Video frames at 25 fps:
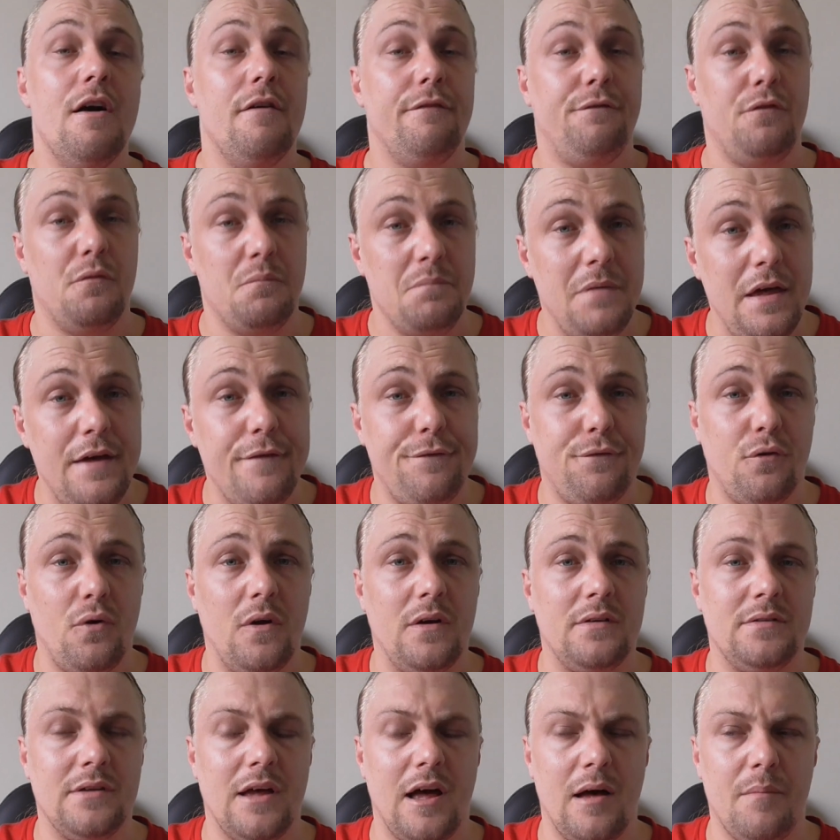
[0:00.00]
For me, for
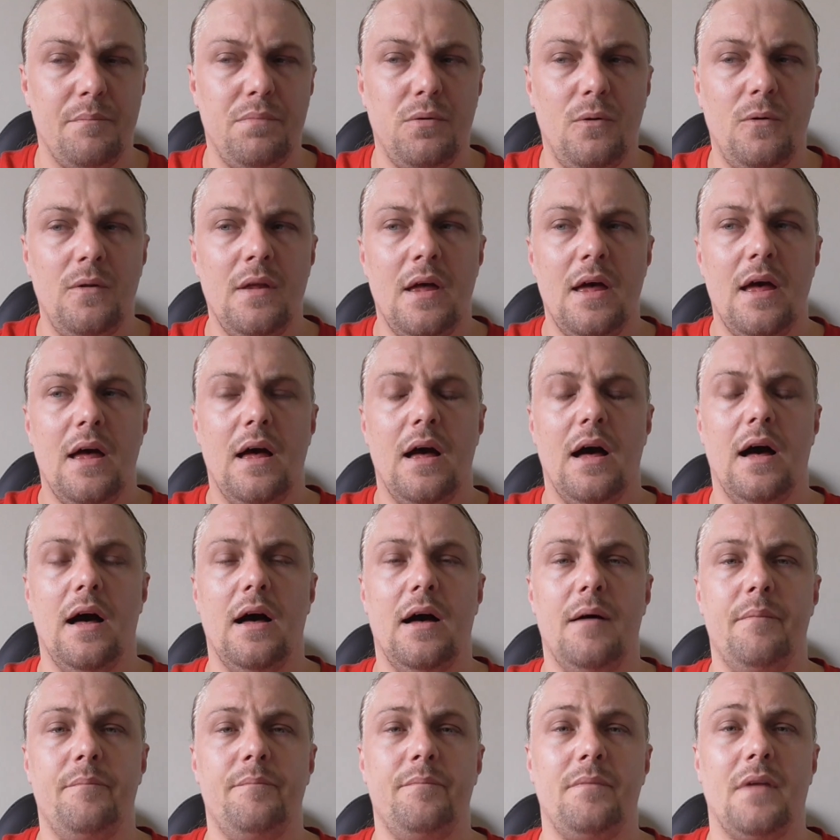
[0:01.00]
example,
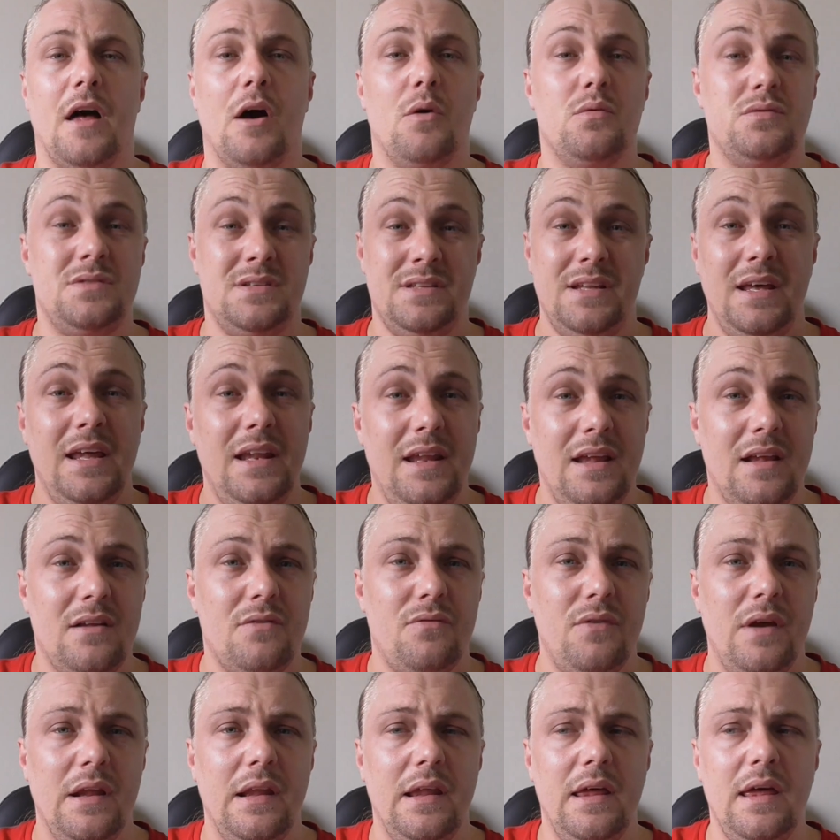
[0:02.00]
I was an idiot
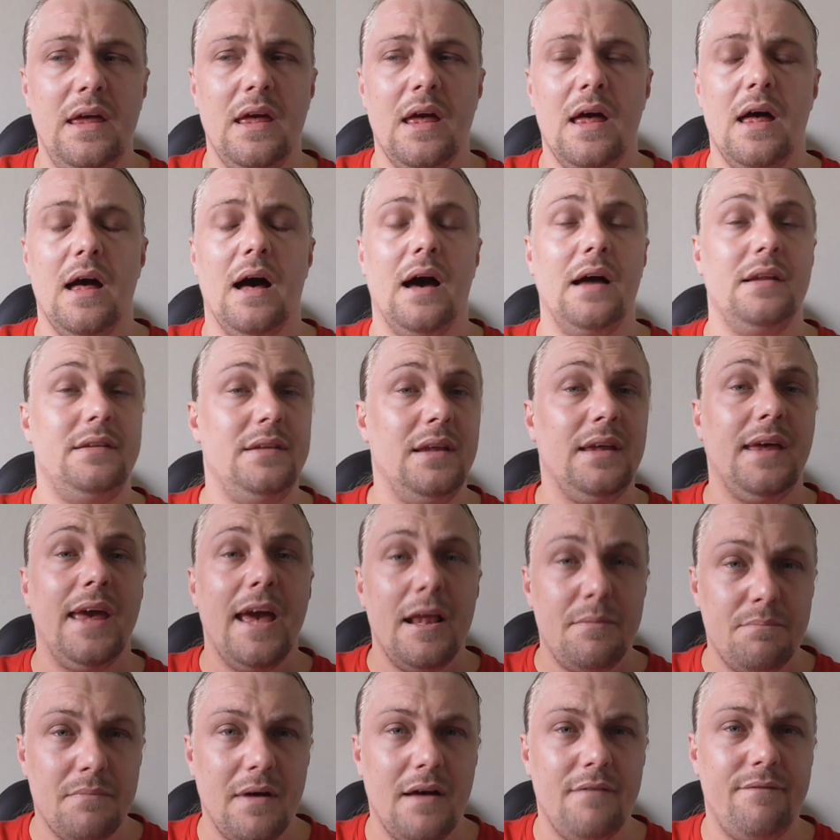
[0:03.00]
really. I did
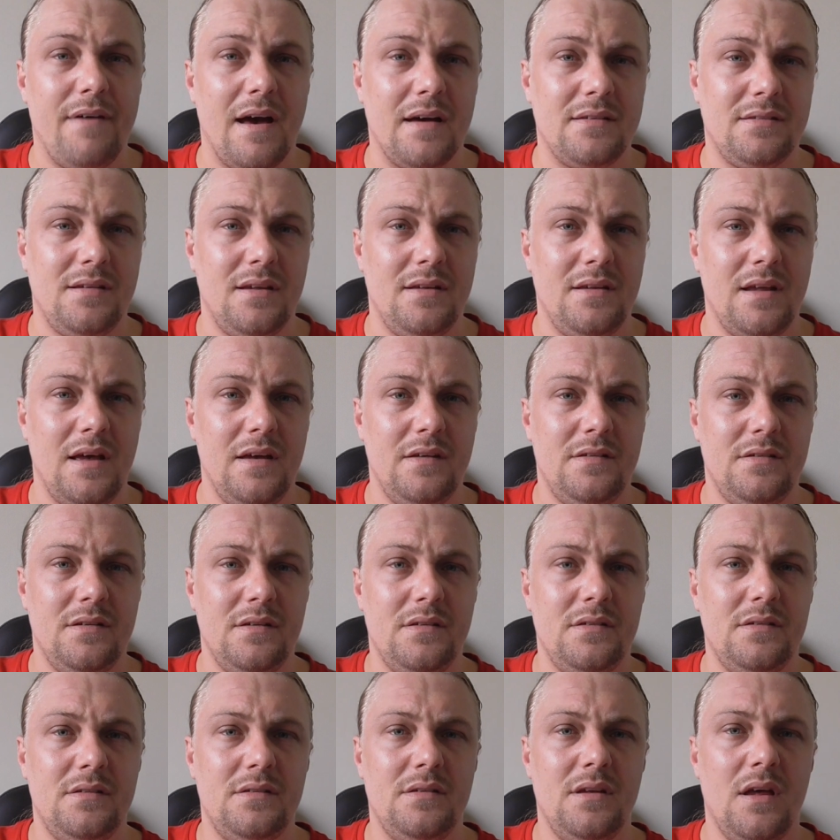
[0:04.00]
get my
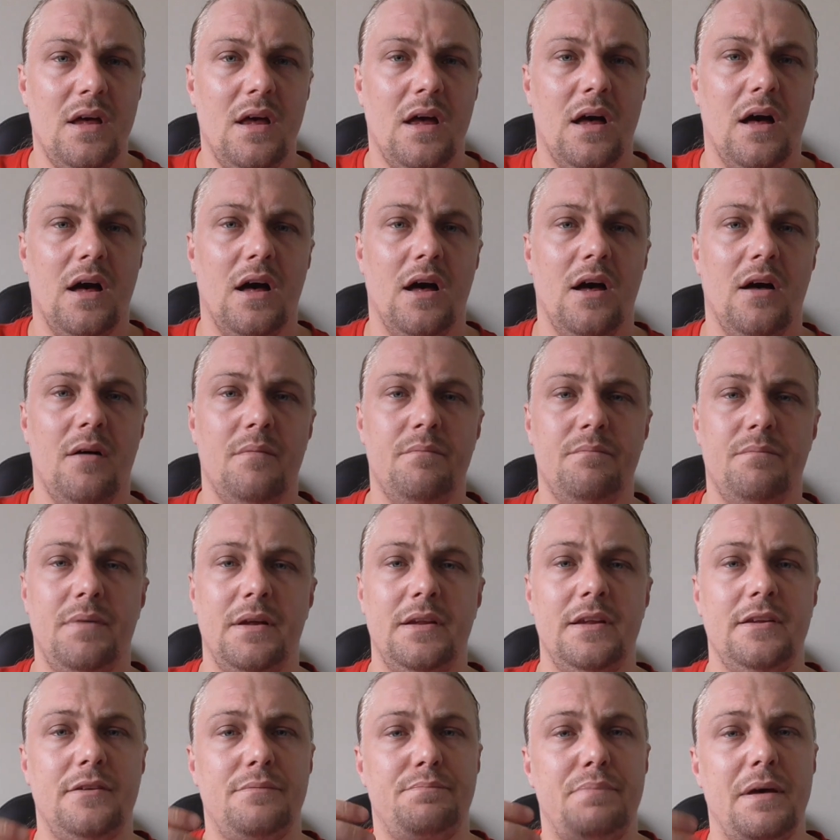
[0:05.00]
vaccinations,
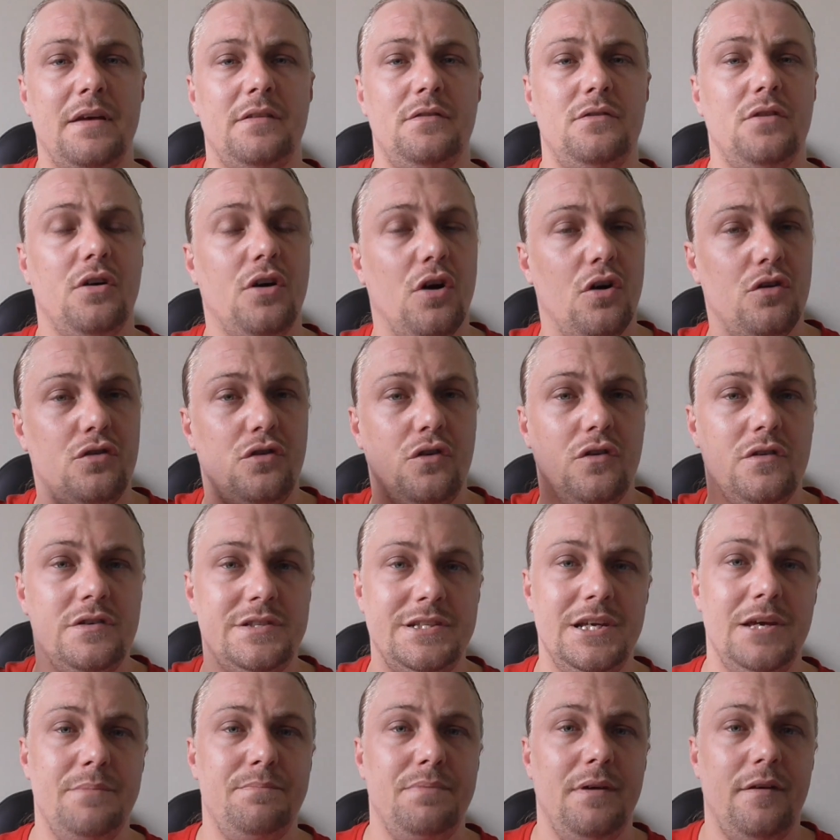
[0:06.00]
but it's best to go to your
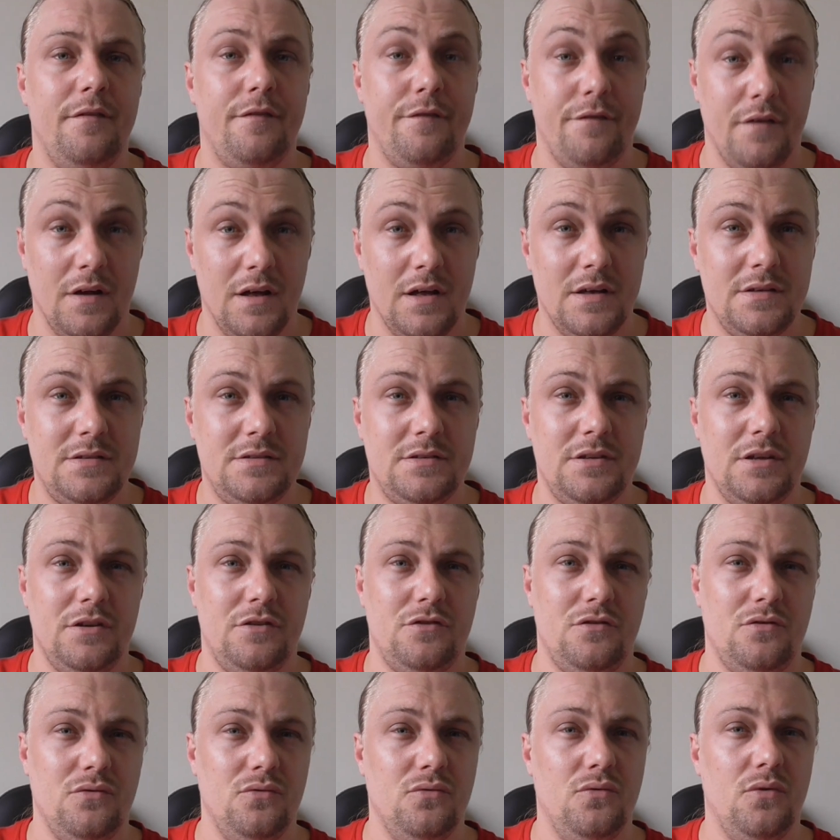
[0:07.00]
GP
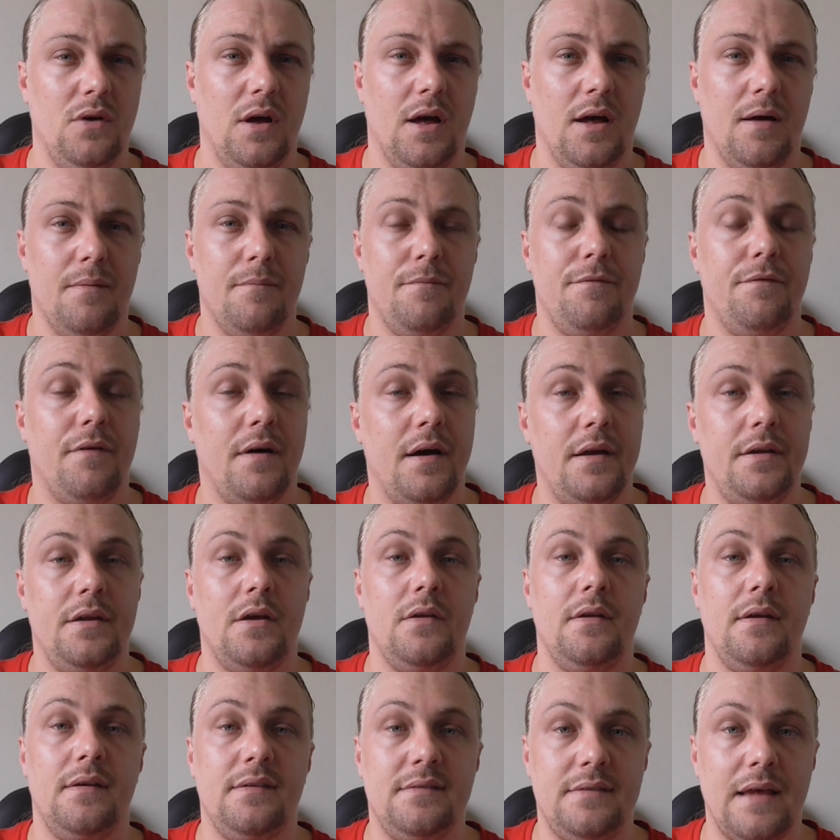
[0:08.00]
first to find
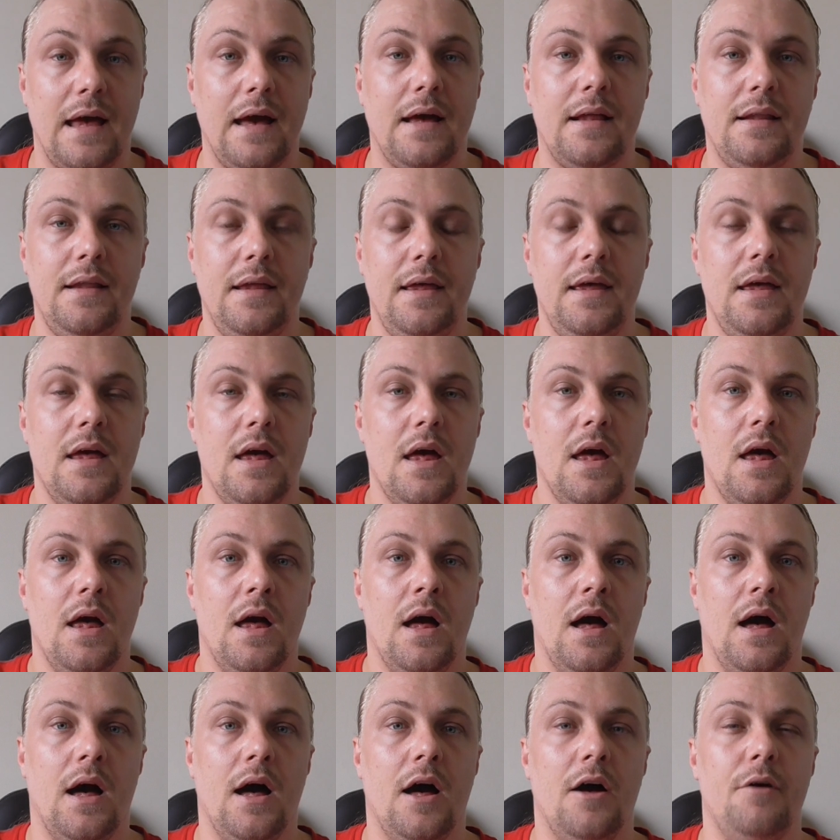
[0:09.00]
out exactly
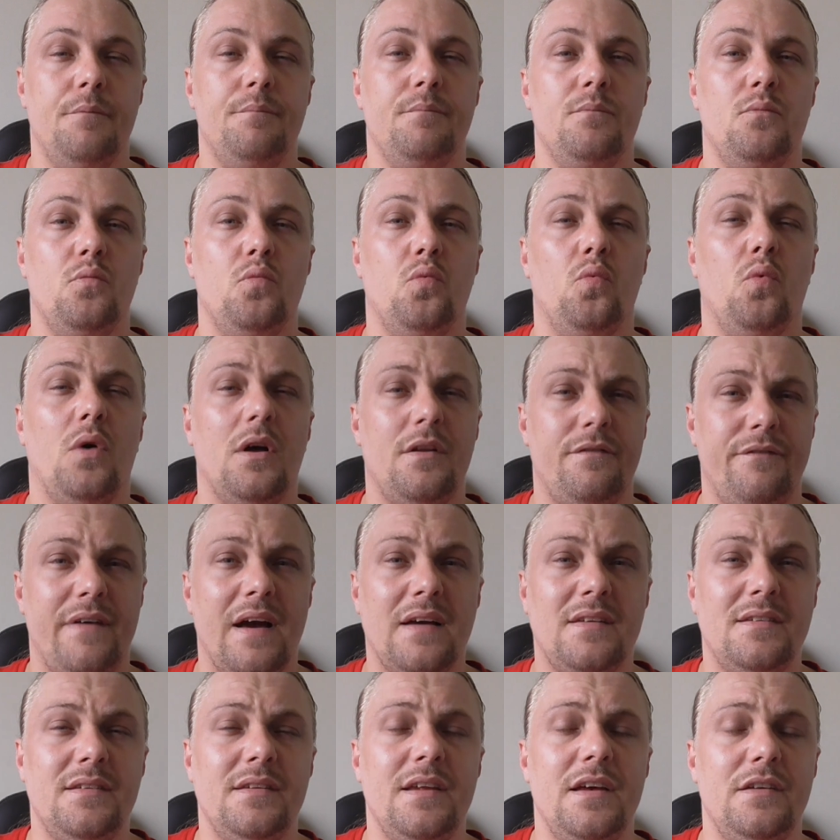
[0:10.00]
what
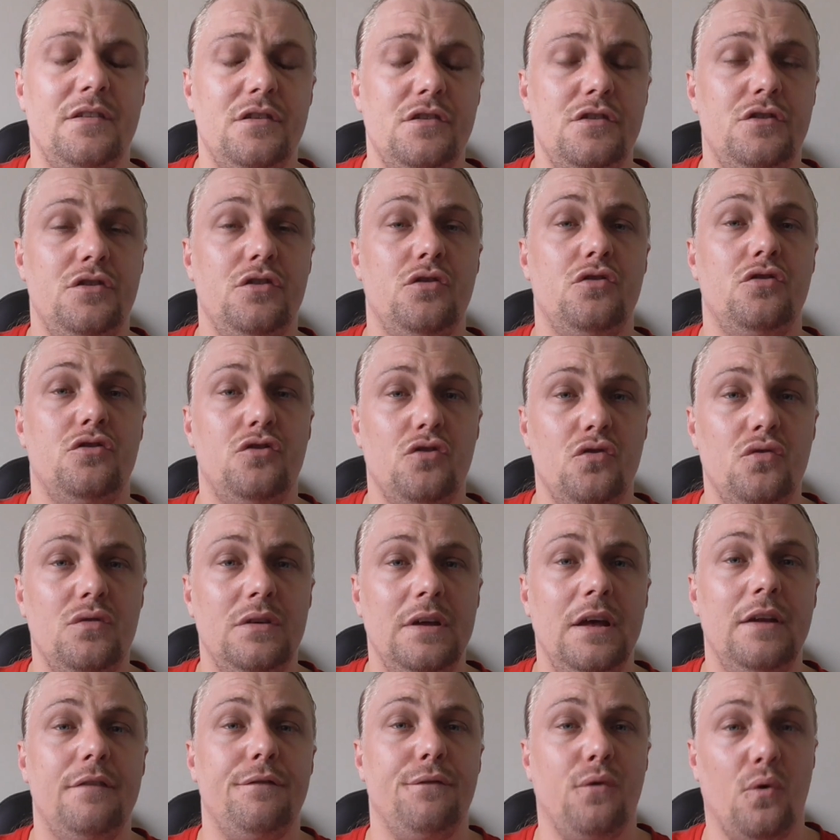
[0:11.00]
vaccinations you do
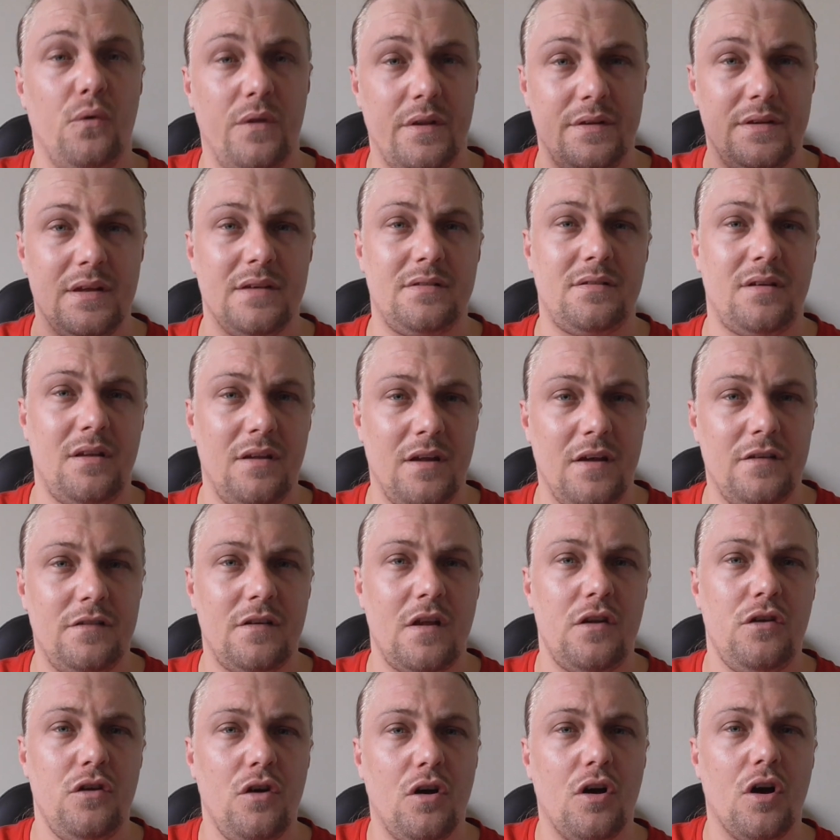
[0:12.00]
need for the
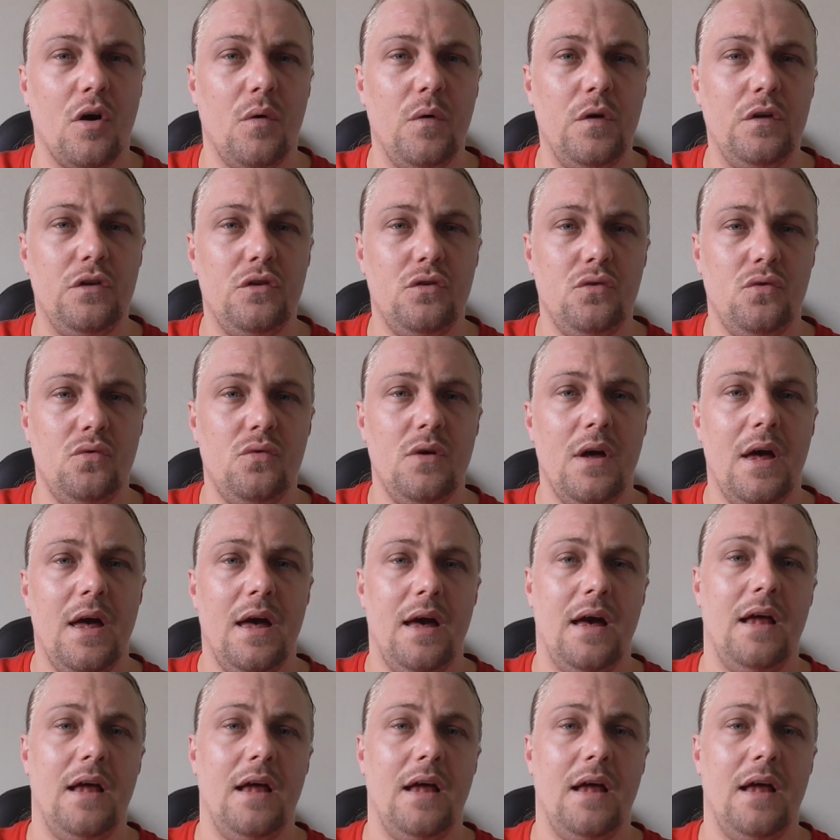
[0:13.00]
destination that you're going to.